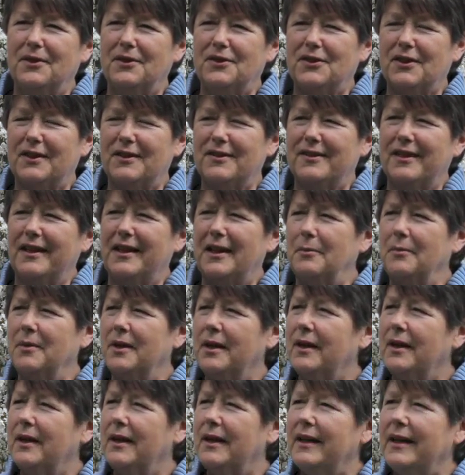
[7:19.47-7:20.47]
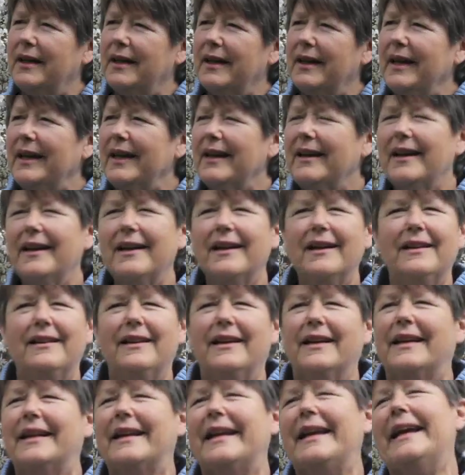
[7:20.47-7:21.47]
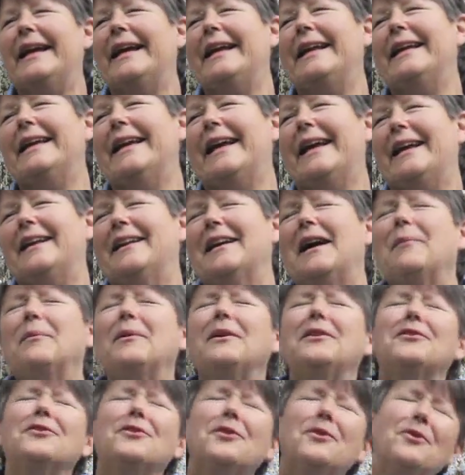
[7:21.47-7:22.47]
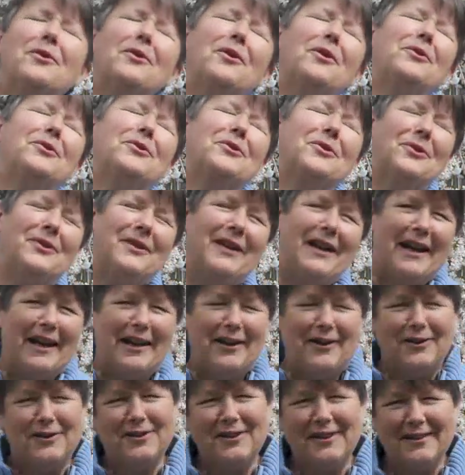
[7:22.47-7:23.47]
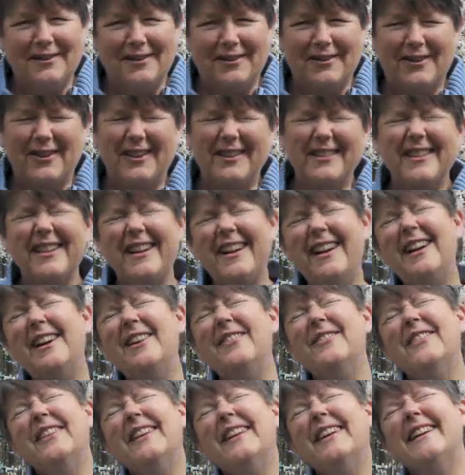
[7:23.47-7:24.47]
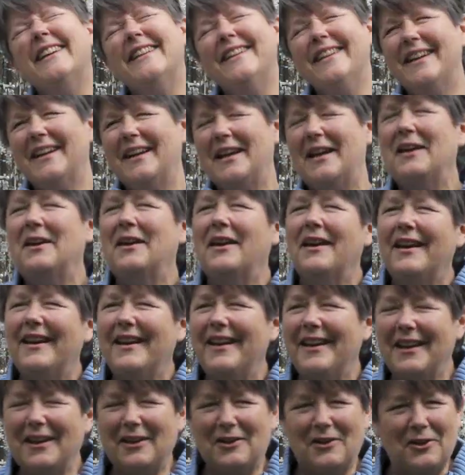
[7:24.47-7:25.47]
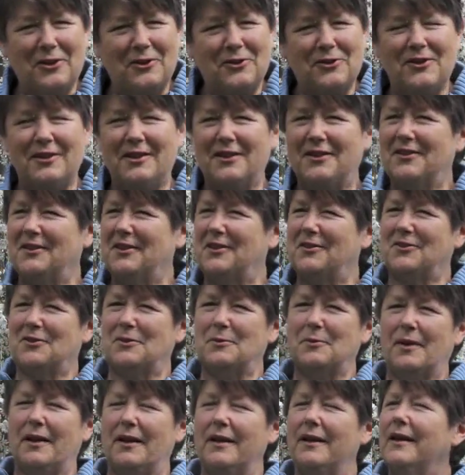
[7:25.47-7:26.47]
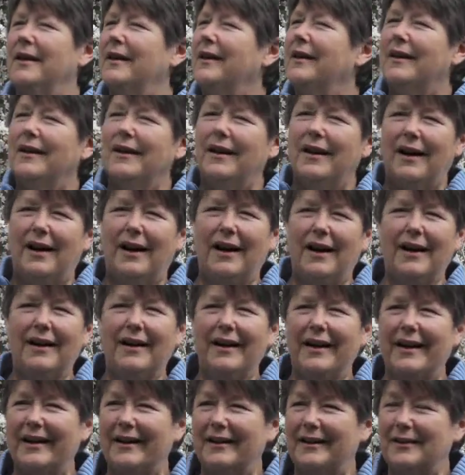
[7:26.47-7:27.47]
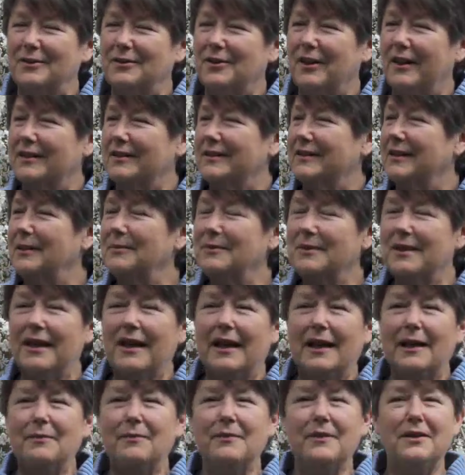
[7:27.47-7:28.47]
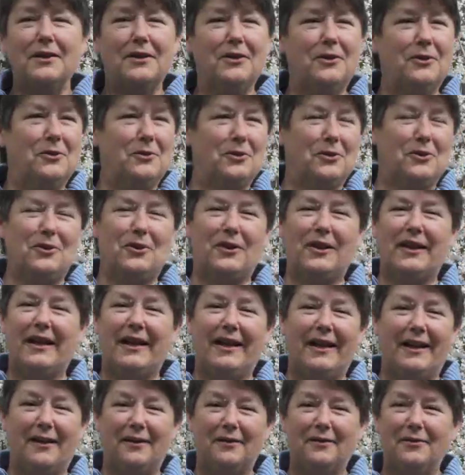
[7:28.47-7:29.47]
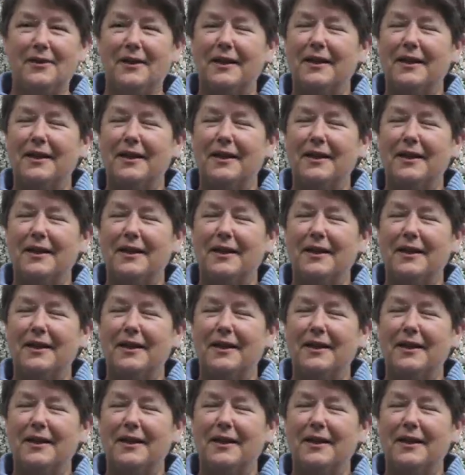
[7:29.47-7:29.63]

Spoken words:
exam, and I got like an 88. I mean, so close to an A. You're sitting there going, oh man. He goes and he says to me, all right, Armstrong, sometime you're going to have